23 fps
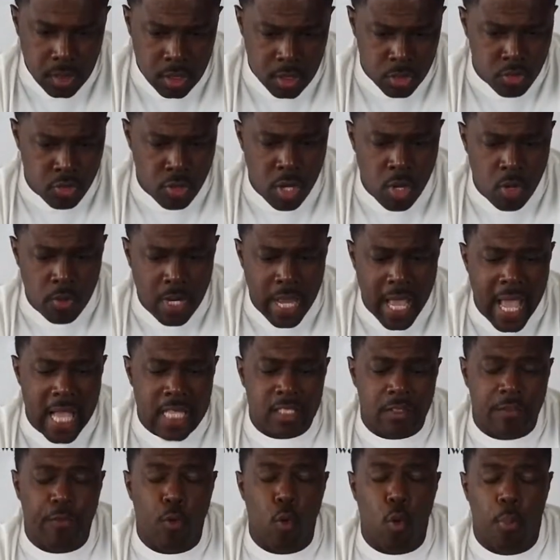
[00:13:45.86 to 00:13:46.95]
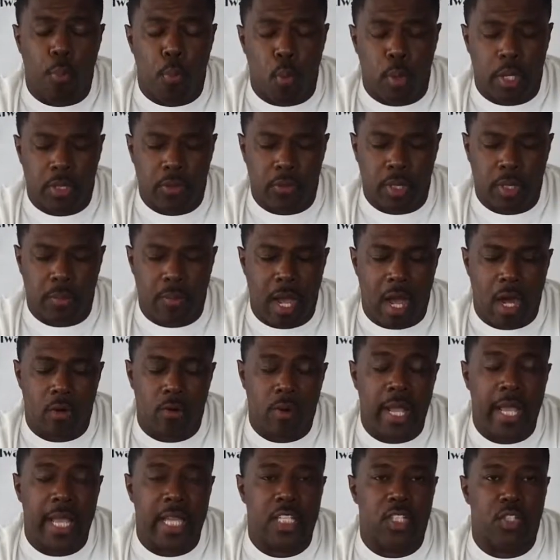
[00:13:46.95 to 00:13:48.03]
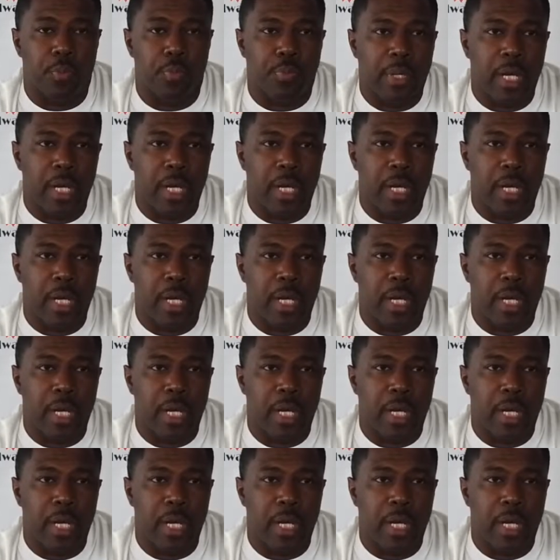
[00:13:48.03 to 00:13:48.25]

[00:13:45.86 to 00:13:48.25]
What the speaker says: the drone has a 4.3 mile range,